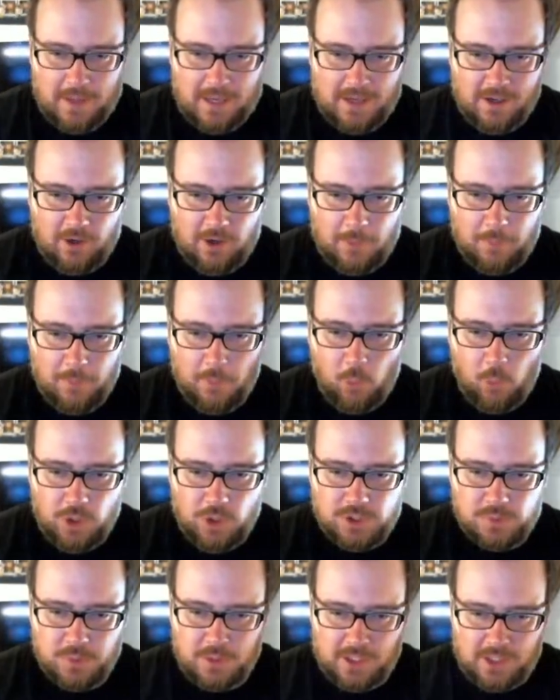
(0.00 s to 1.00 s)
I don't know. I'm a
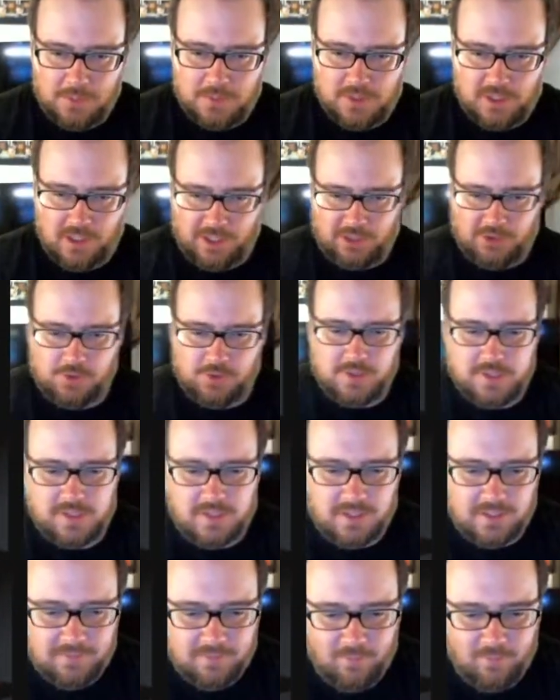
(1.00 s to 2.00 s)
wuss when it comes to electricity.